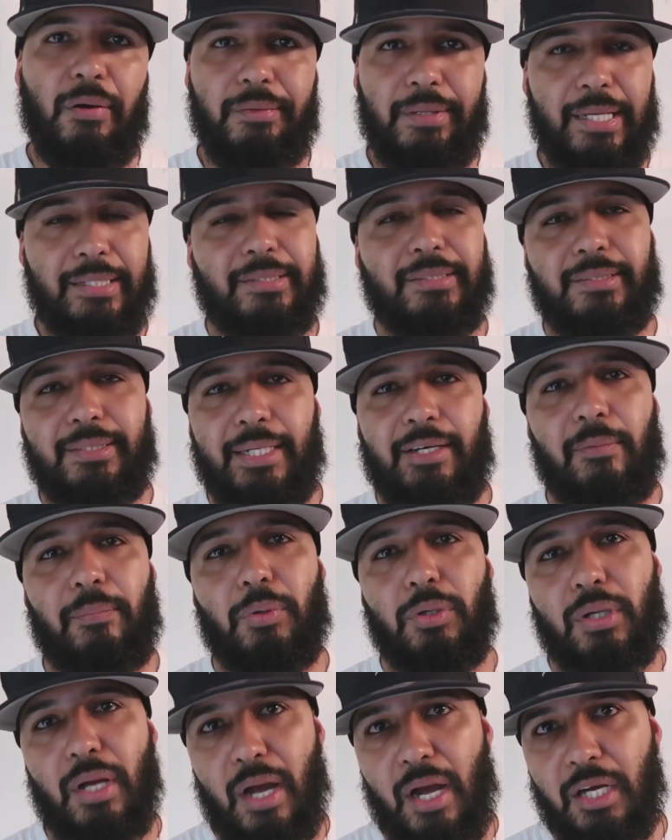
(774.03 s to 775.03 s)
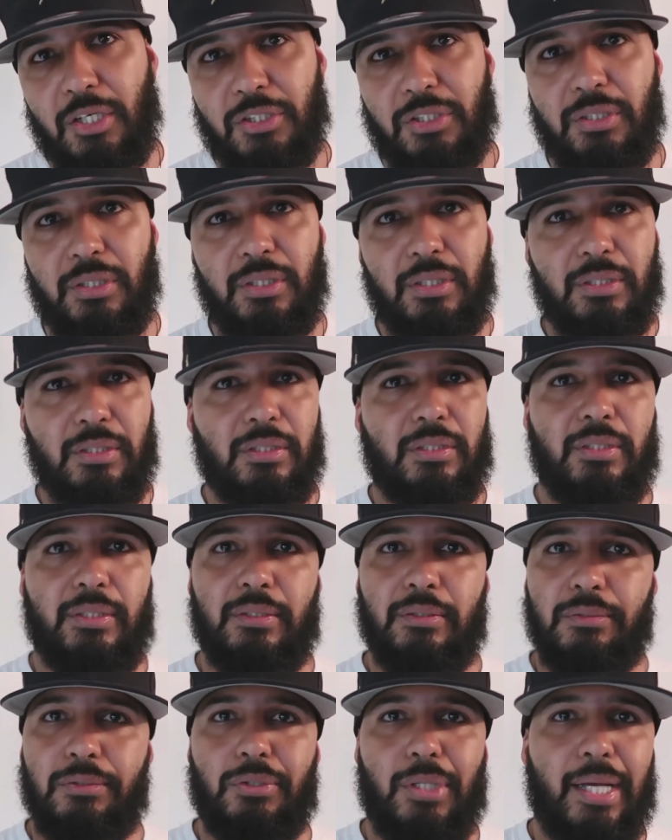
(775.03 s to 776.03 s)
our necessary
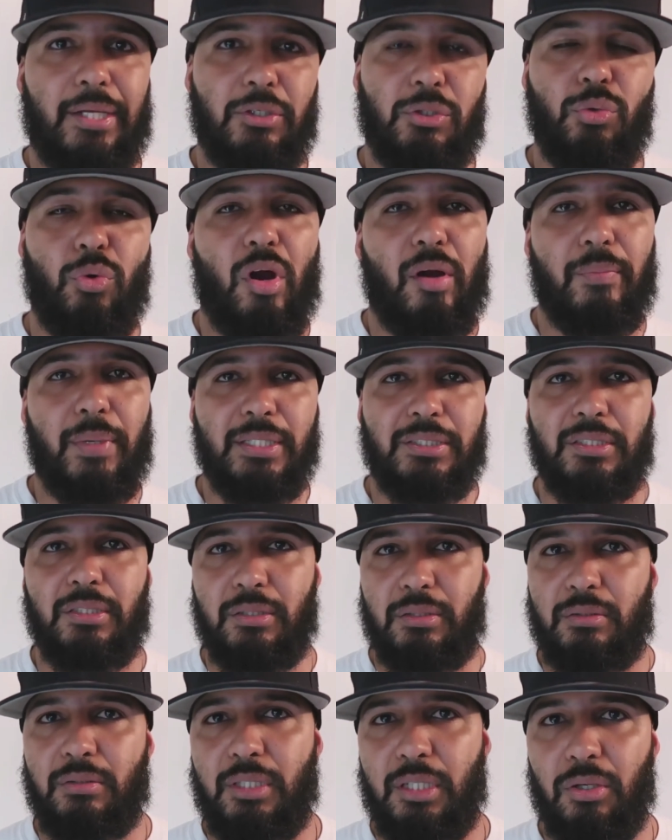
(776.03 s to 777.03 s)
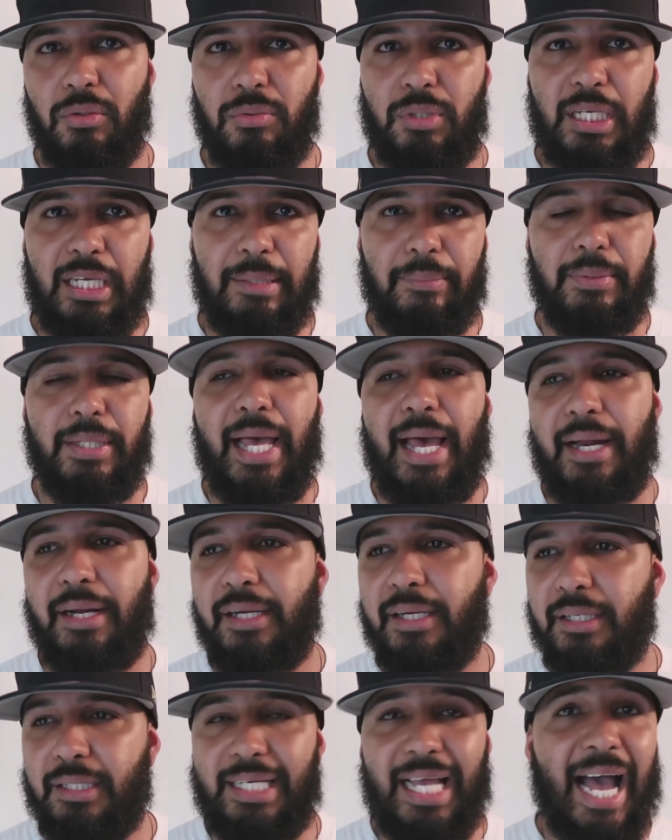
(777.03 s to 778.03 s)
precautions and trying to do our best to, you know,
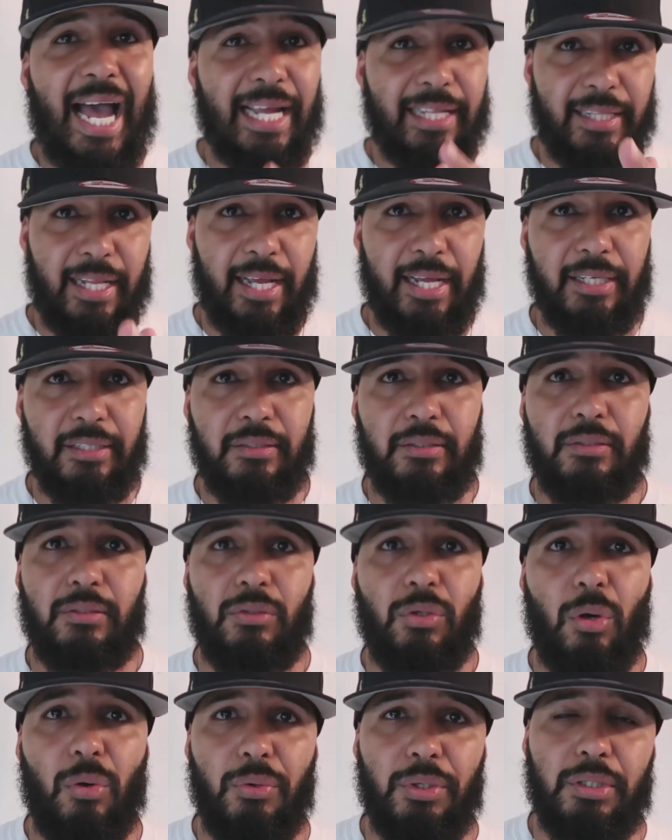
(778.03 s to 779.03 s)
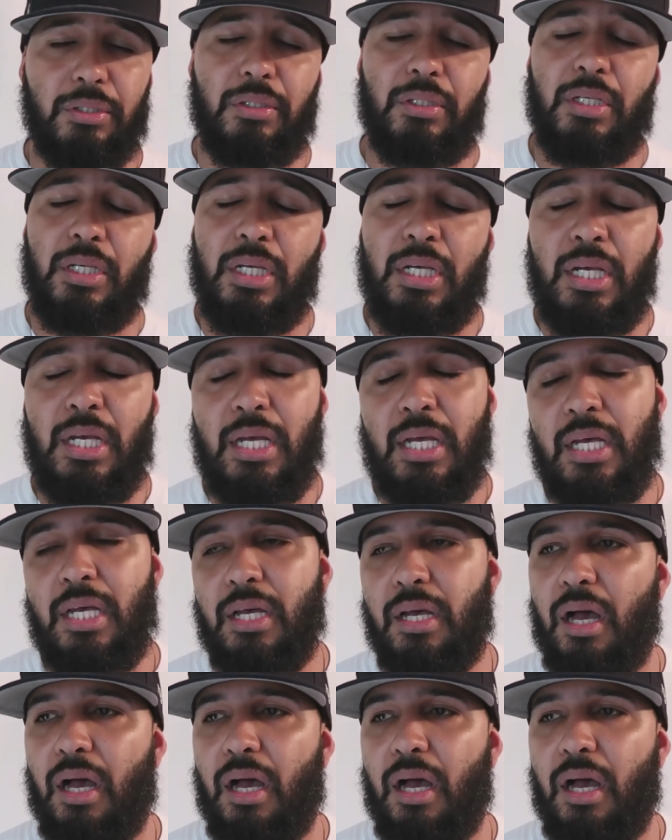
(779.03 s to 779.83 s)
keep that guideline going.